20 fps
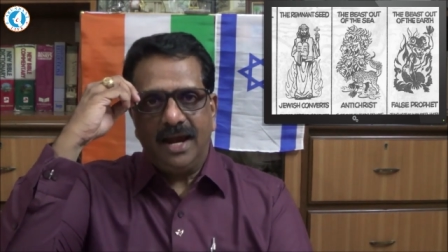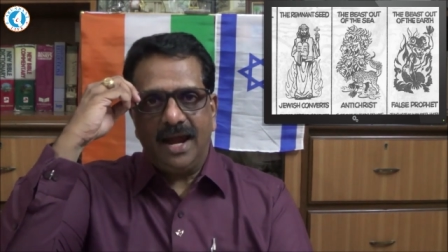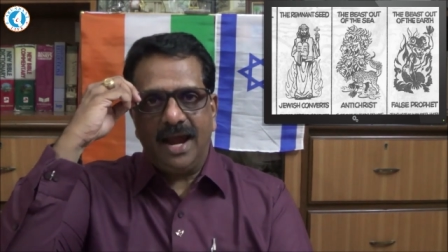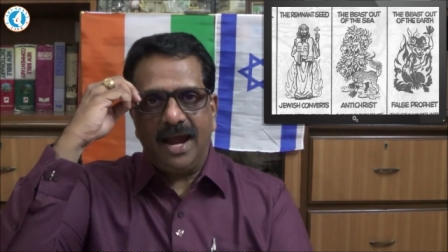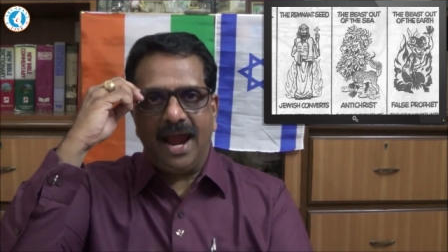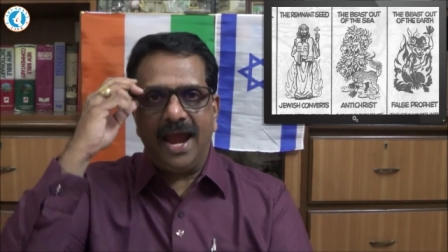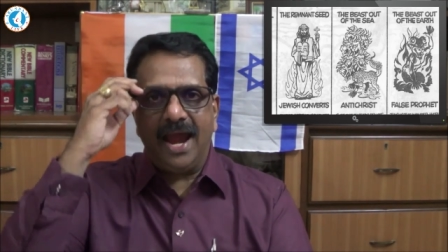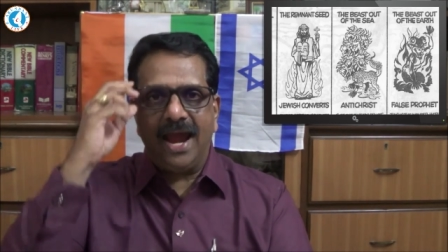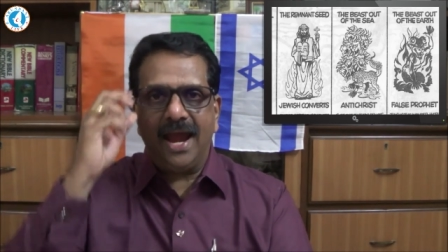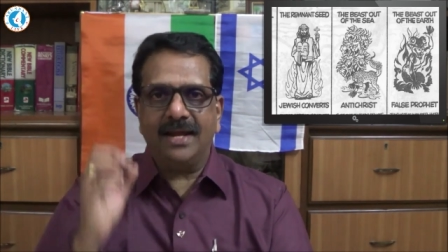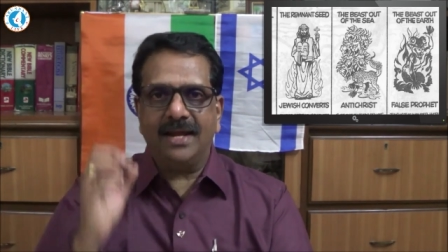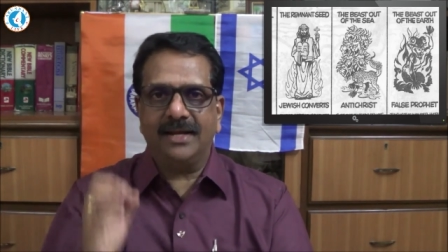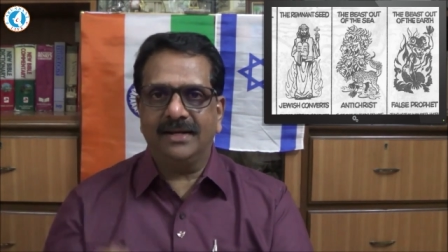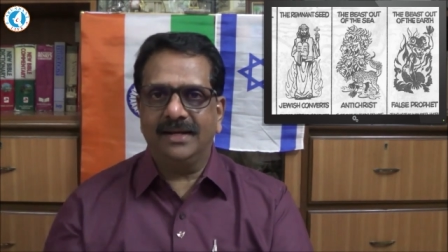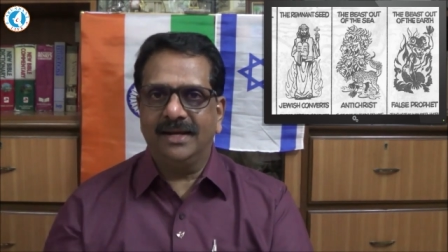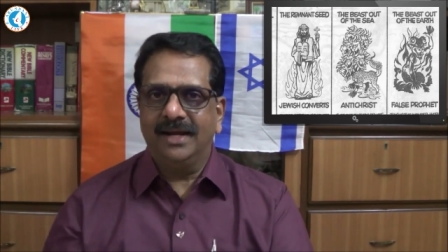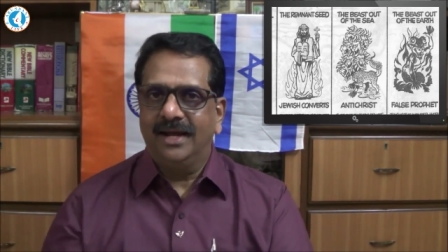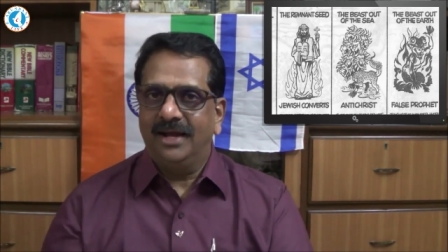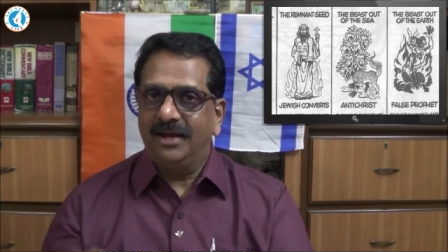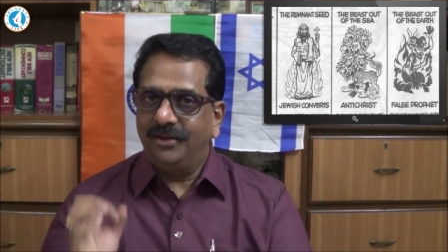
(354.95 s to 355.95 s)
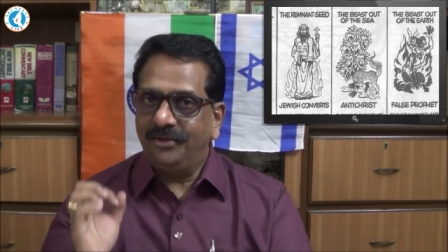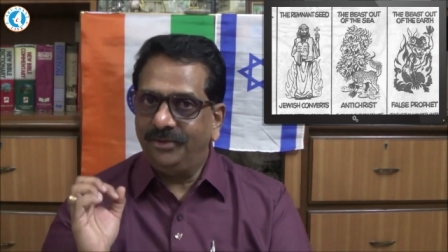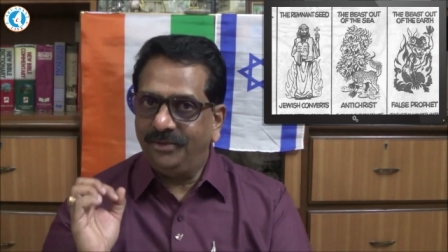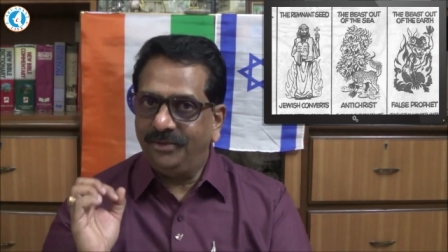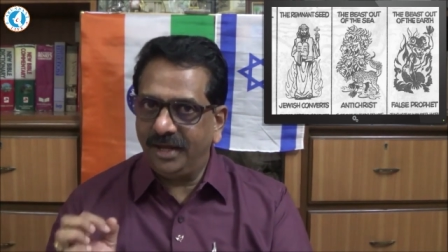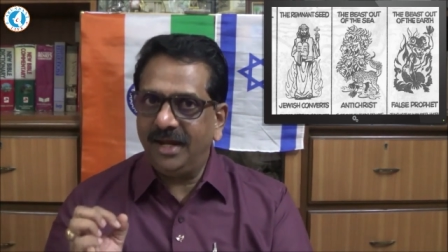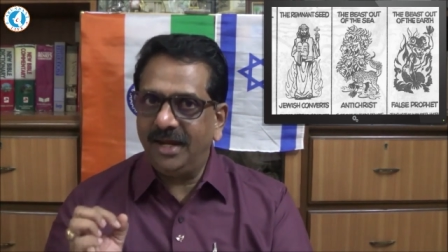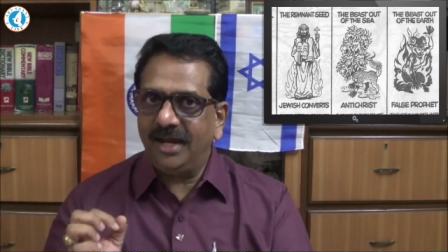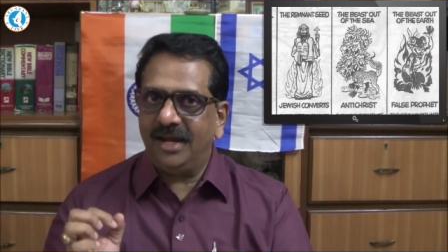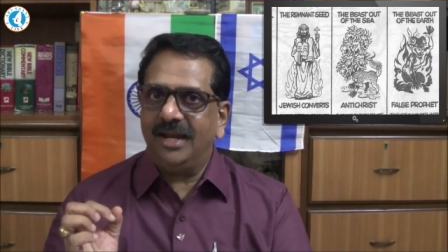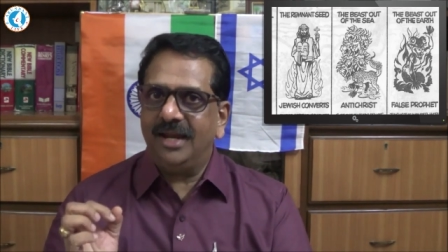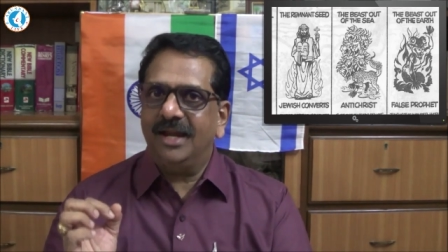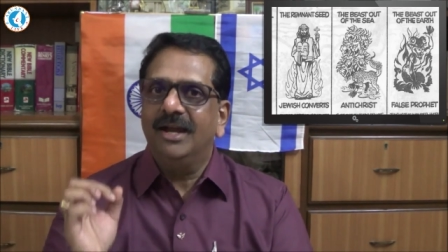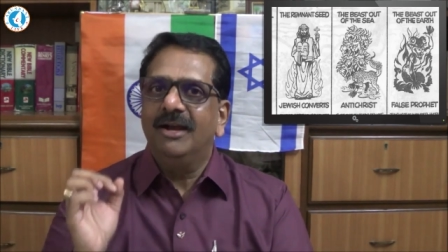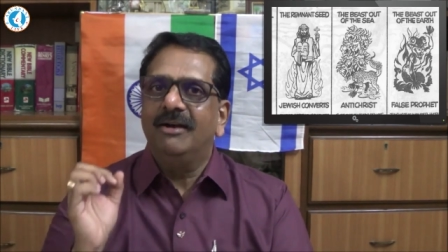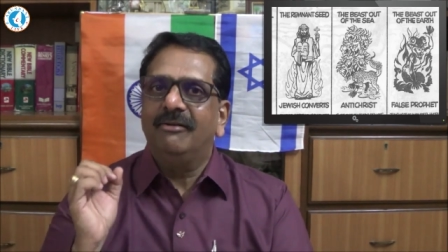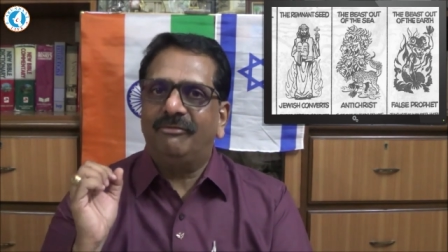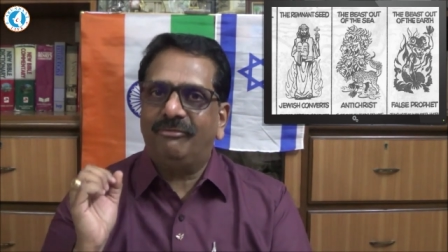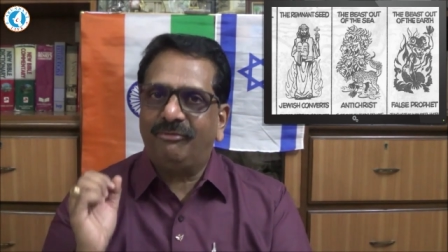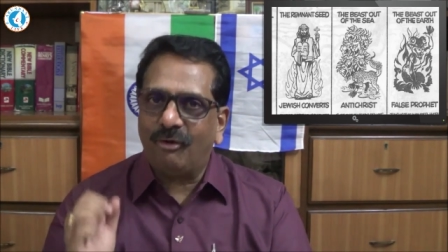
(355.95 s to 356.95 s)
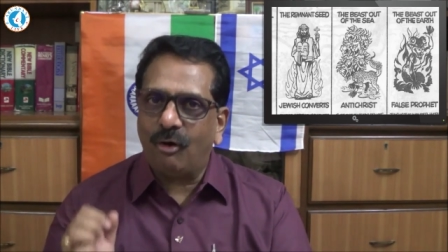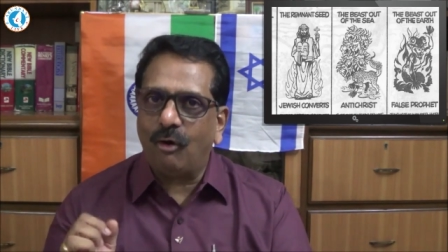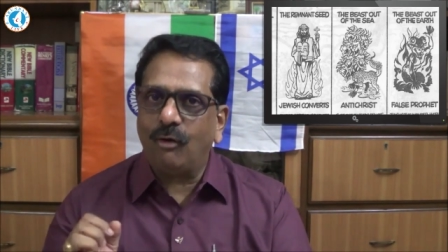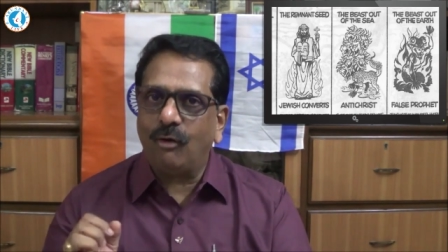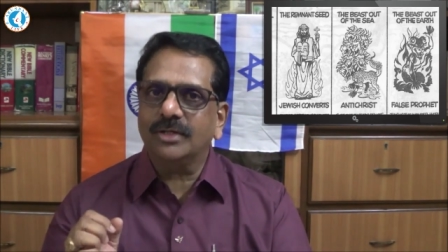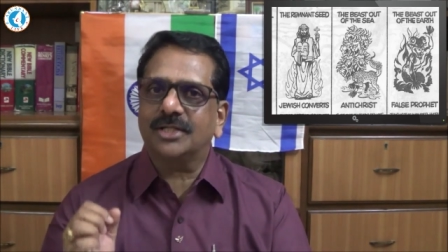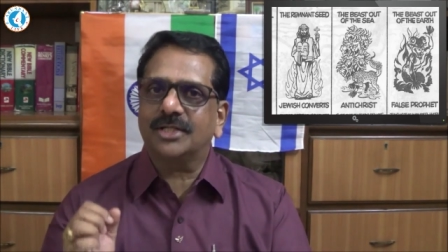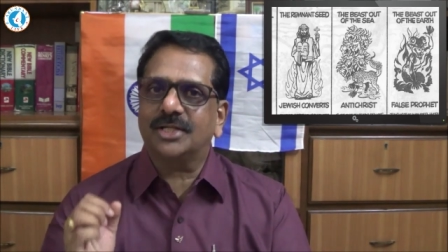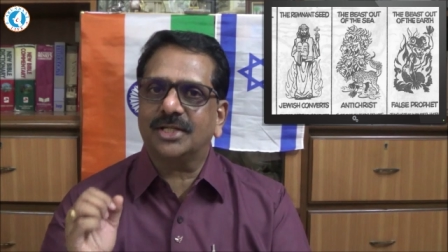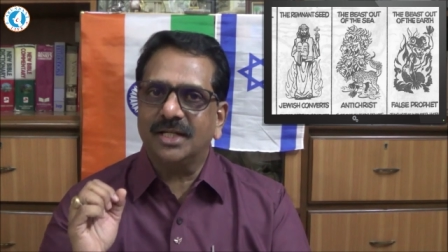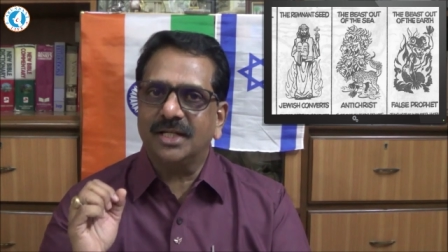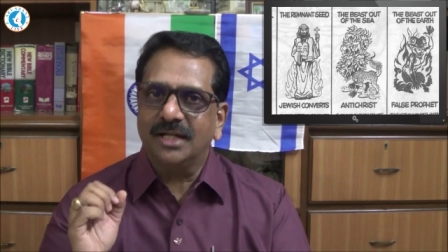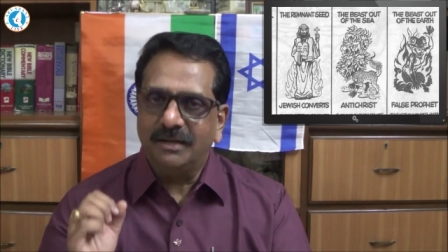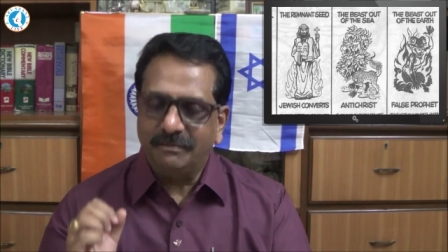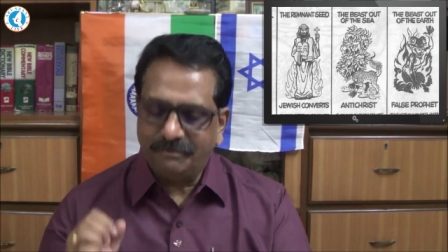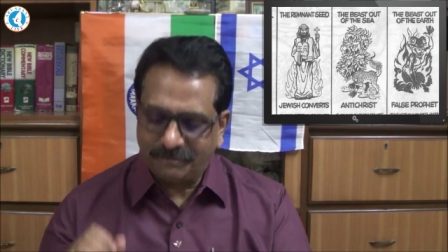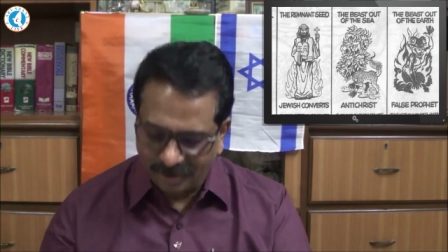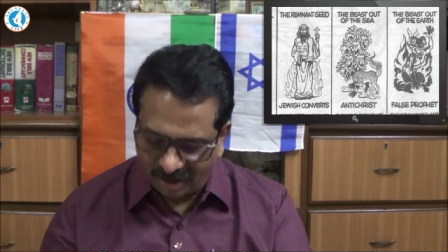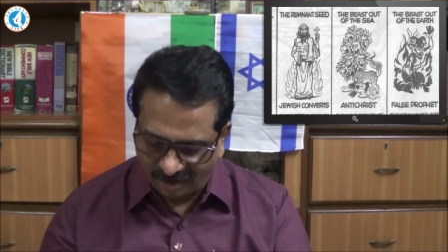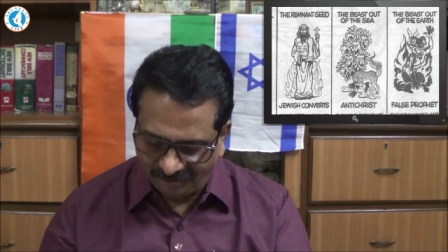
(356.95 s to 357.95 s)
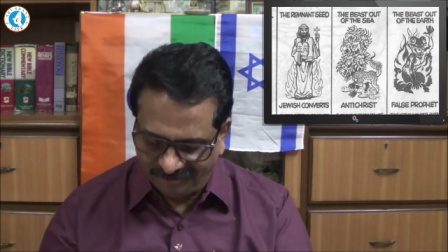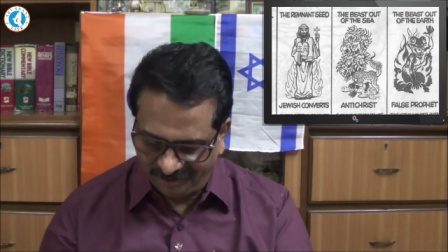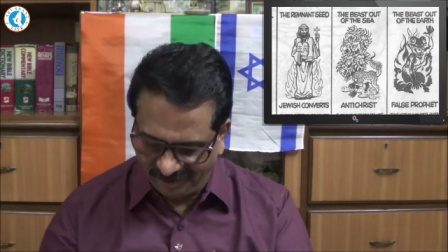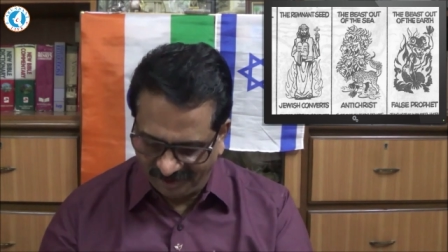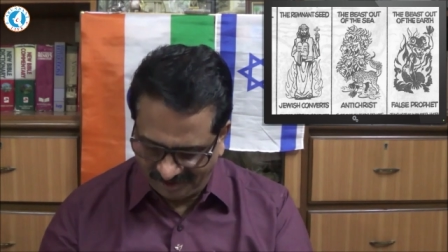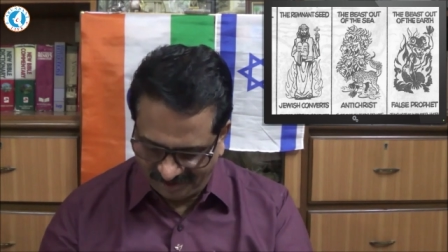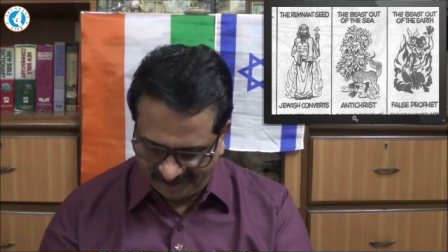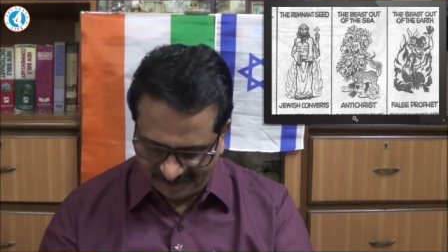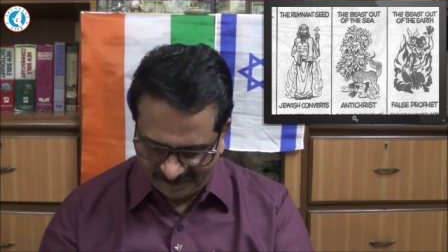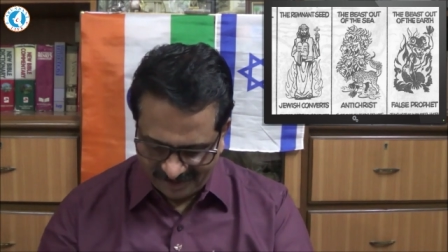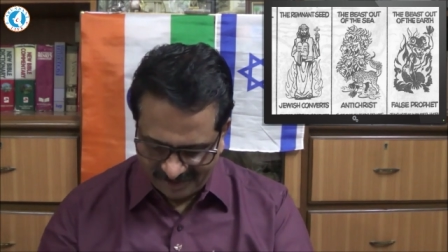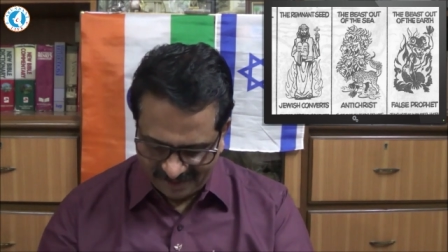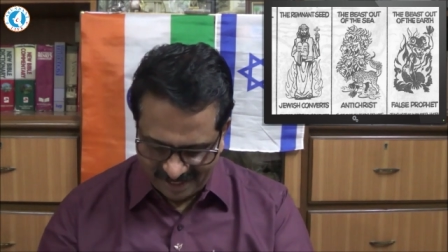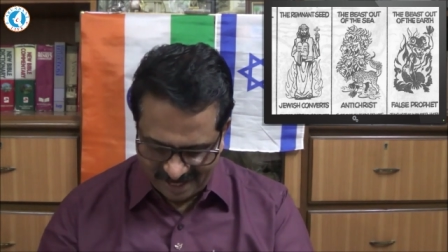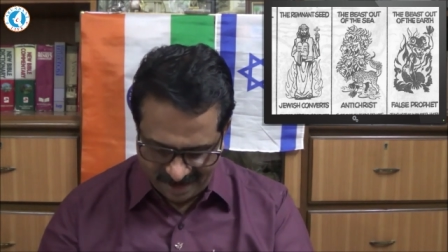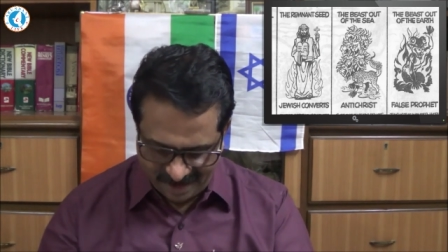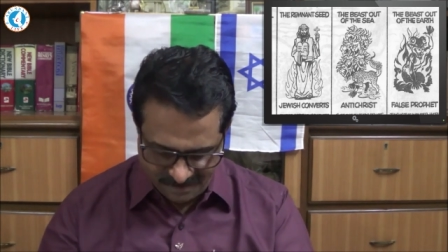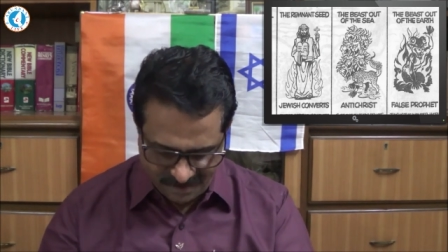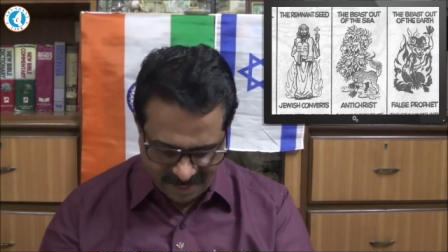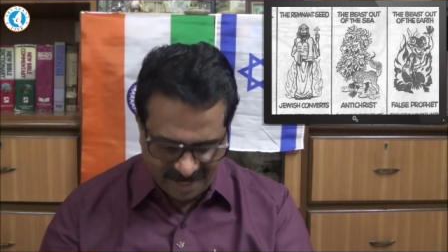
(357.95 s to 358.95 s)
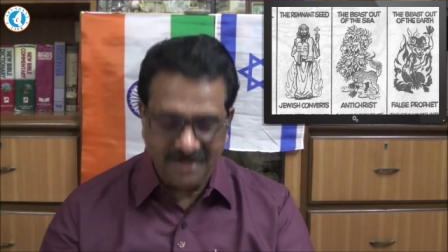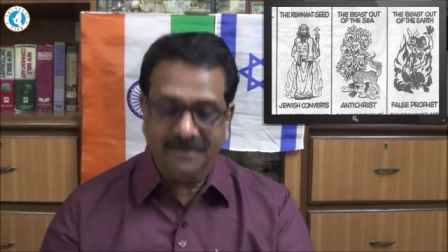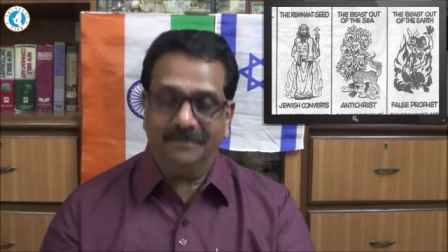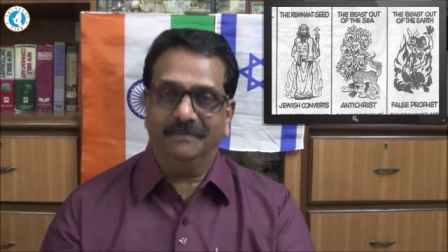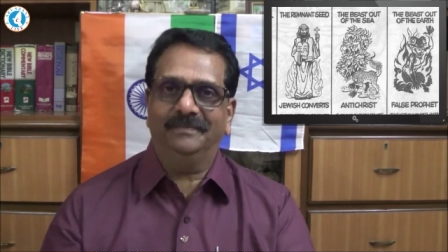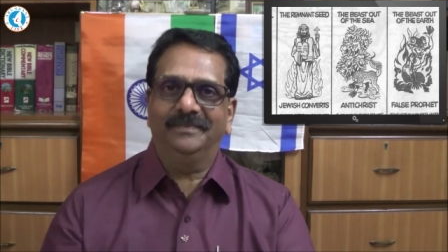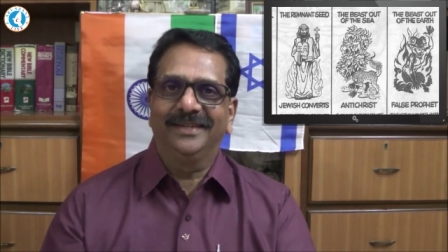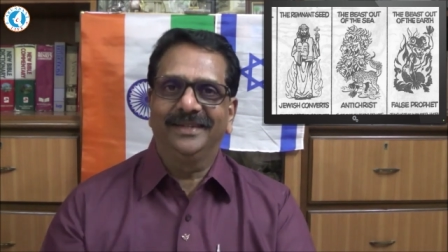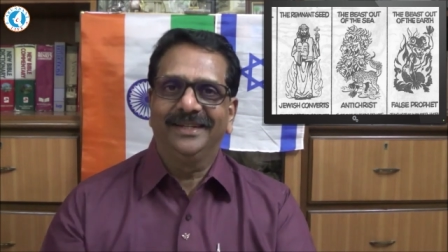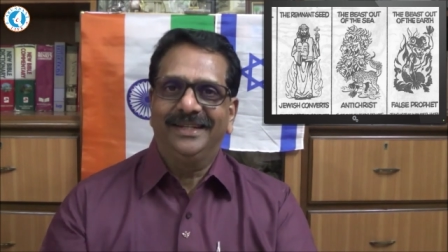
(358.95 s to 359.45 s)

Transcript: and the false prophet. Amen.